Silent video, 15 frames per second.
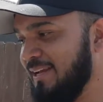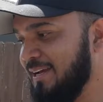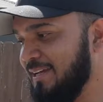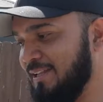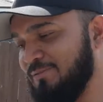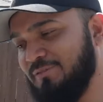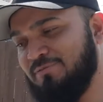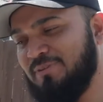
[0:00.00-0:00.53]

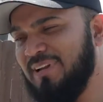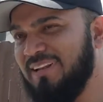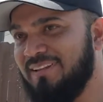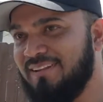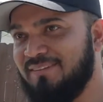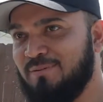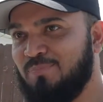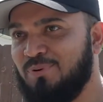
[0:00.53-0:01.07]
and it was really
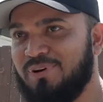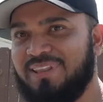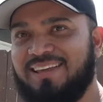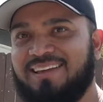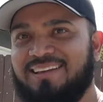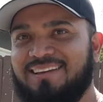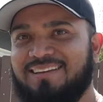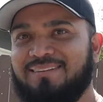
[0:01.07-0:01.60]

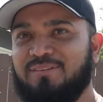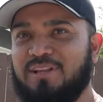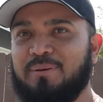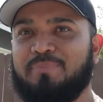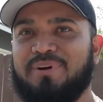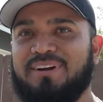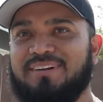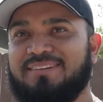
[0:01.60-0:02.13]
disappointing
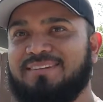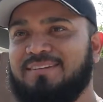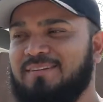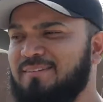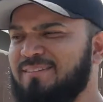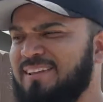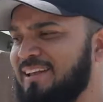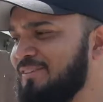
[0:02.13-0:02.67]
numbers.
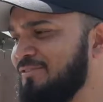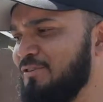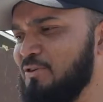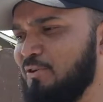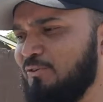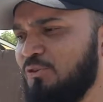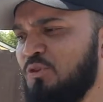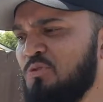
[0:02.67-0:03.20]
So it was like
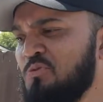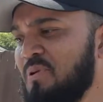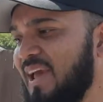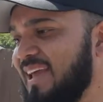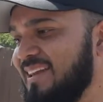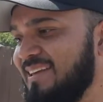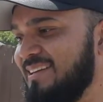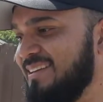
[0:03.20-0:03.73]

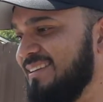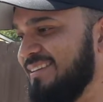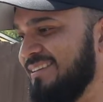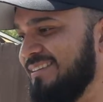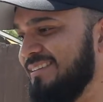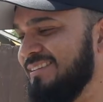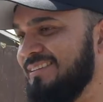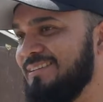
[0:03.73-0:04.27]

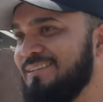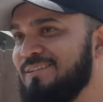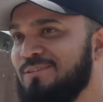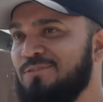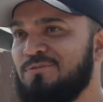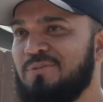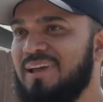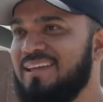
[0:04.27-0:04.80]
280,
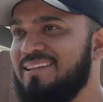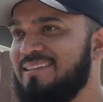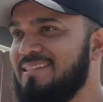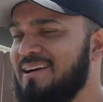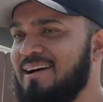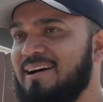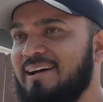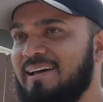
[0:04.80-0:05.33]

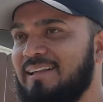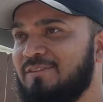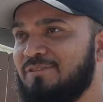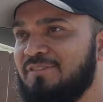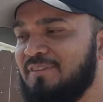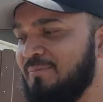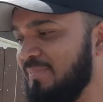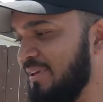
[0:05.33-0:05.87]
289 or
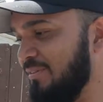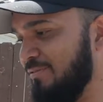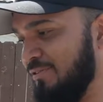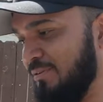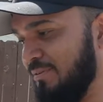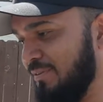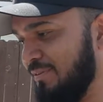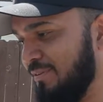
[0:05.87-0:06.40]
something
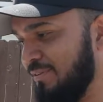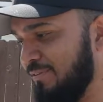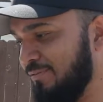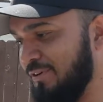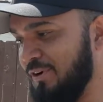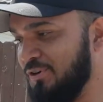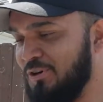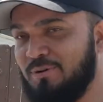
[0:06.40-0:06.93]
for
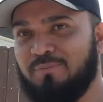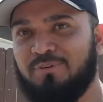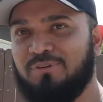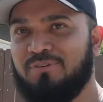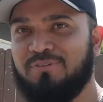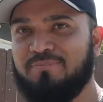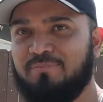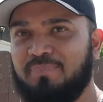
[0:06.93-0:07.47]
a
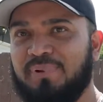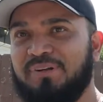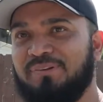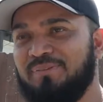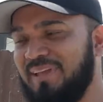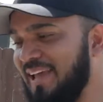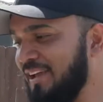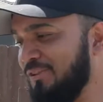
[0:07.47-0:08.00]
turbo
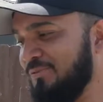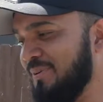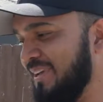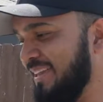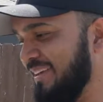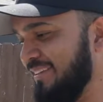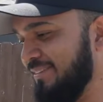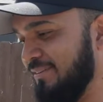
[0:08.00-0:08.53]
built
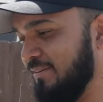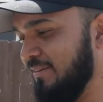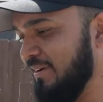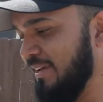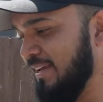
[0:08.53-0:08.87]
K20. So